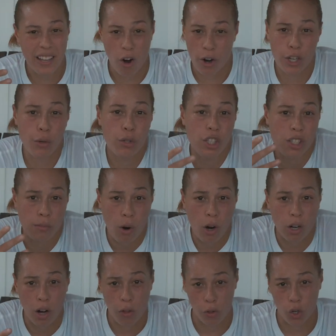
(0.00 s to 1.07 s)
Are you
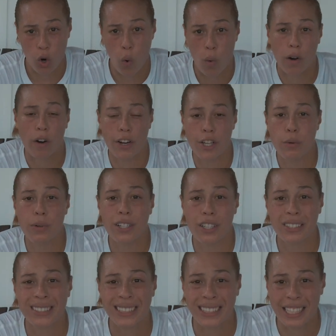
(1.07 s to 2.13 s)
smart on the court? Are you a
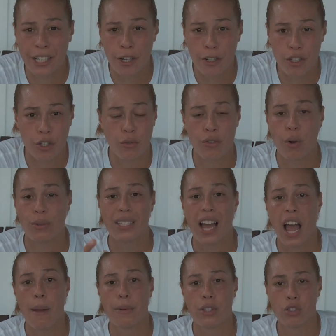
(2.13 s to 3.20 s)
good leader? Do you know
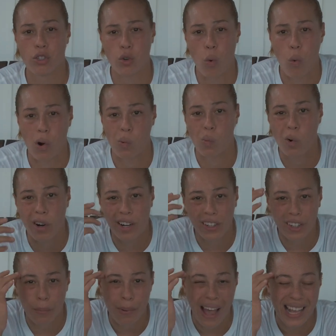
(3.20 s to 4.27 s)
time and score? Work
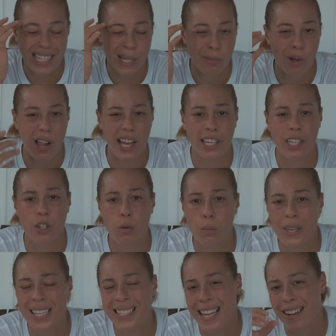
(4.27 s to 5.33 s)
on the basketball I Q
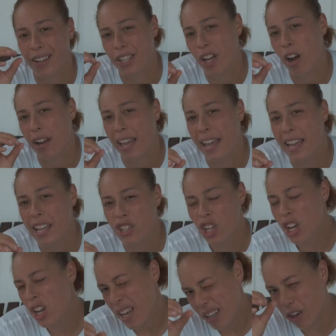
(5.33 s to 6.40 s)
piece at a young age,
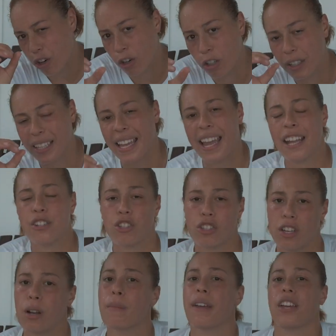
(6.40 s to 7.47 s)
an early age.
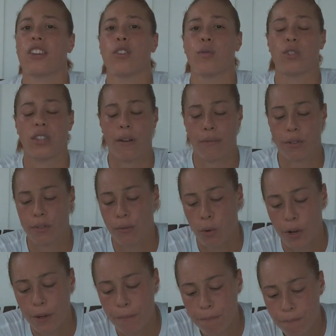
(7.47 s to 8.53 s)
It's going to make a huge difference
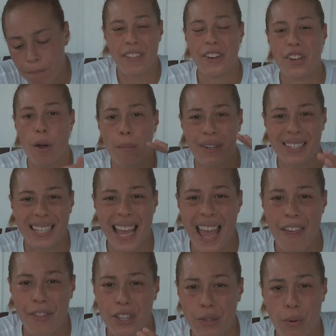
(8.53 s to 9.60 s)
for you. And then number
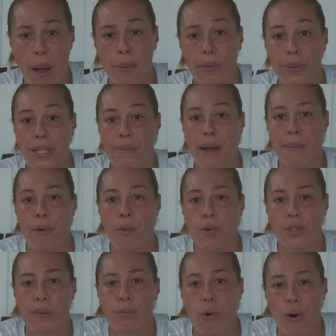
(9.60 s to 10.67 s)
ten, this probably is my
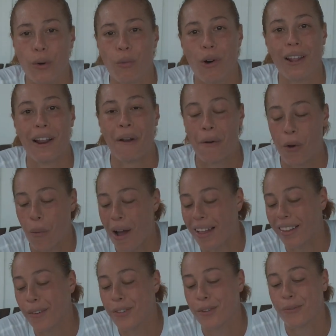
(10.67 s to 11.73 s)
most important one. I don't know why
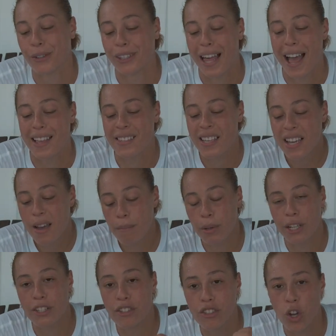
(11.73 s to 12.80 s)
I left it for last,
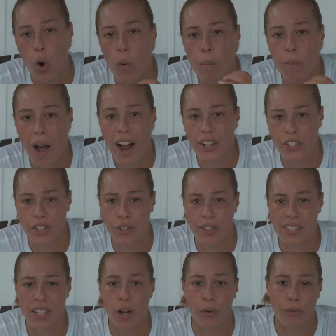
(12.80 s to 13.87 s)
but it's don't box
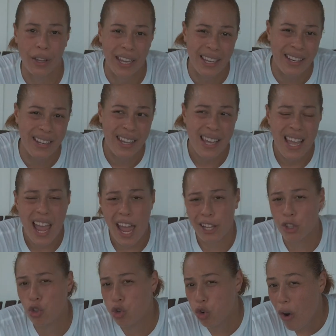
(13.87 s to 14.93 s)
yourself in,
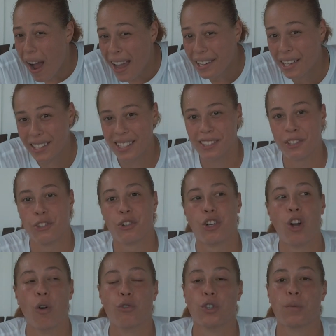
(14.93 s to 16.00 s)
and try not to let your
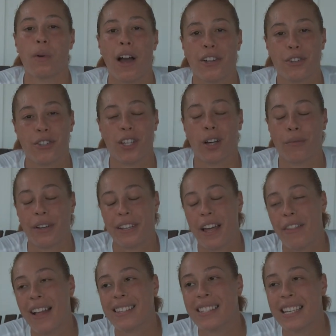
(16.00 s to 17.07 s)
coaches box yourself in.
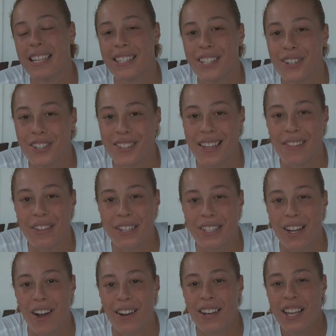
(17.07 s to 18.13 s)
Now, that's easier said than
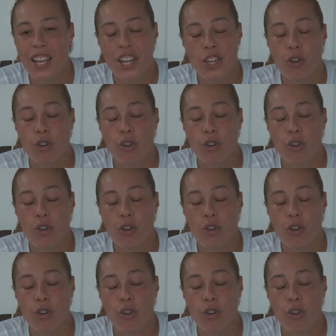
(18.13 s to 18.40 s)
done.